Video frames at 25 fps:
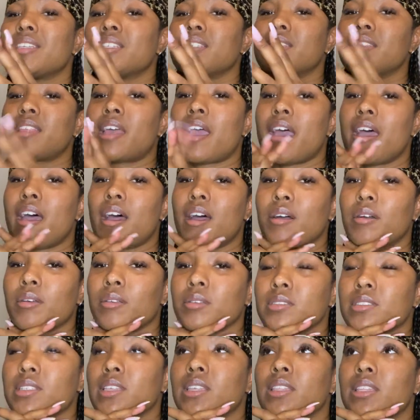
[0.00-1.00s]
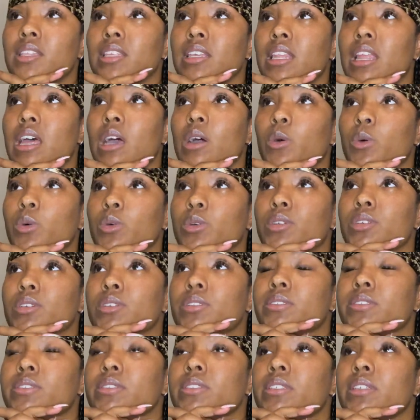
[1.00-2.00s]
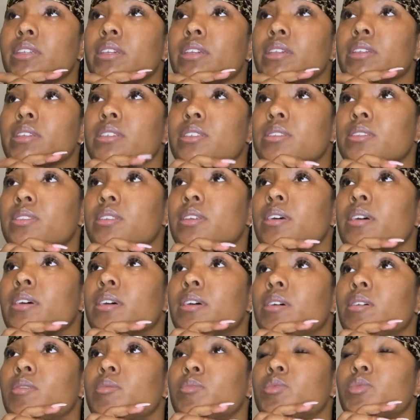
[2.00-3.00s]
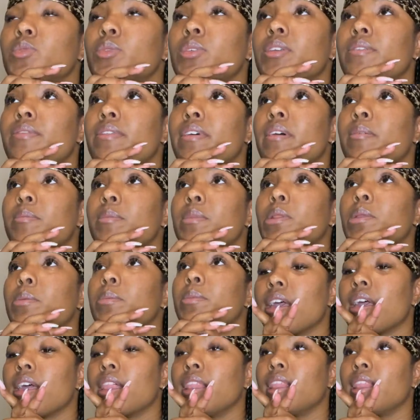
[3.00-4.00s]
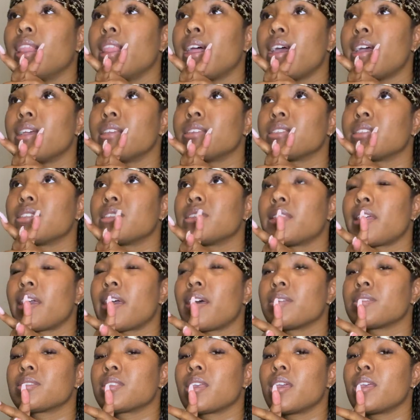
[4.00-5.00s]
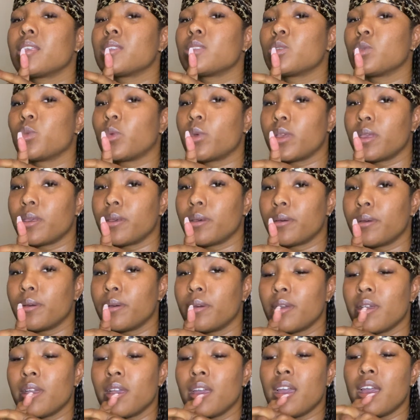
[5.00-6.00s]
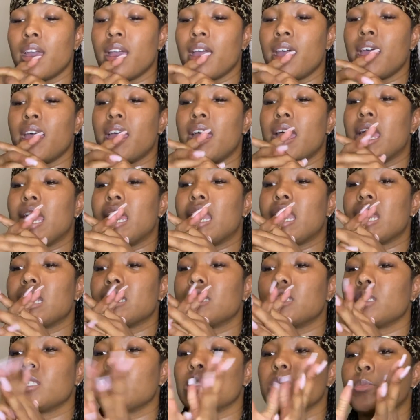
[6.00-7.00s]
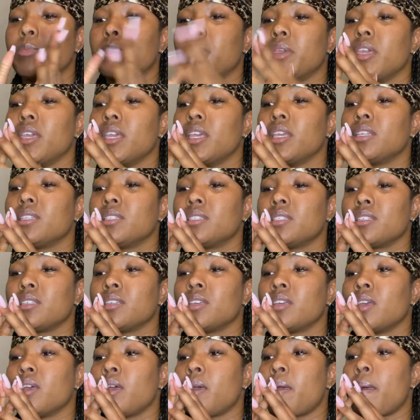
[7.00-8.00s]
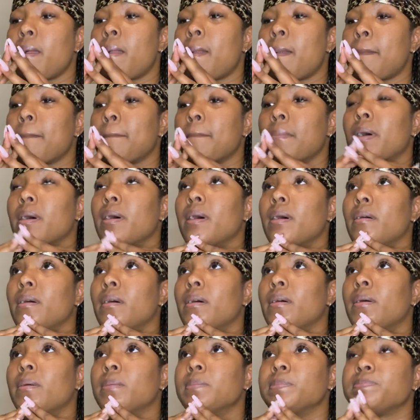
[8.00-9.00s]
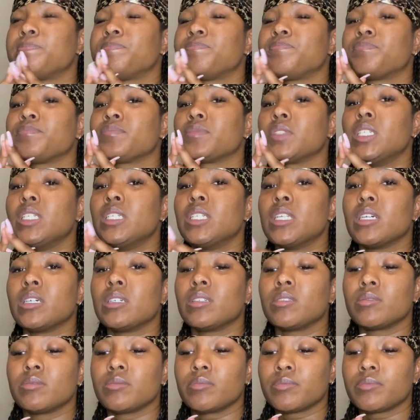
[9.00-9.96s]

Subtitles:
styles. And then I ordered six 25 millimeter lash styles as well. And I just picked, you know,